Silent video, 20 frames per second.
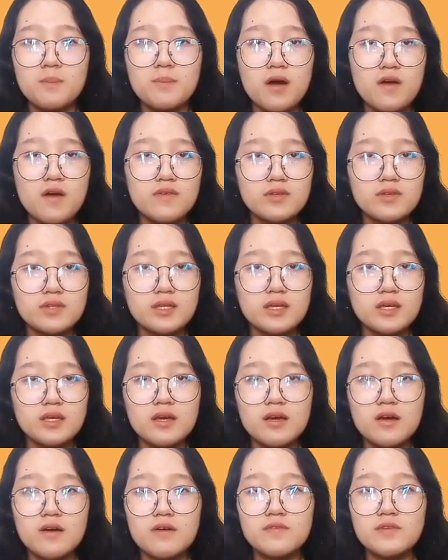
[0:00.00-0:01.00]

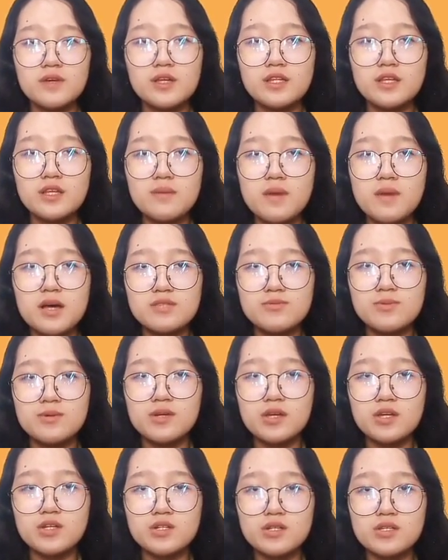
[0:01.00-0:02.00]
poverty, freedom,
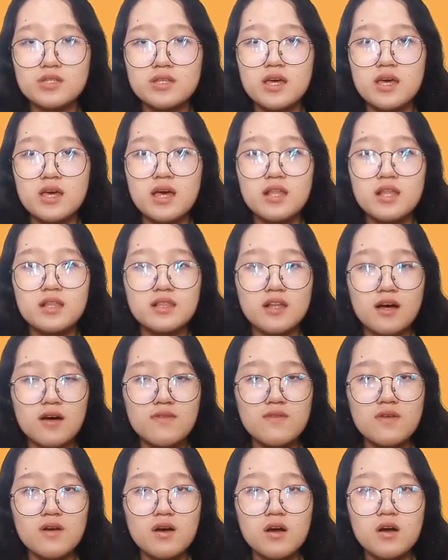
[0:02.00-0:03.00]
aspiration, and love,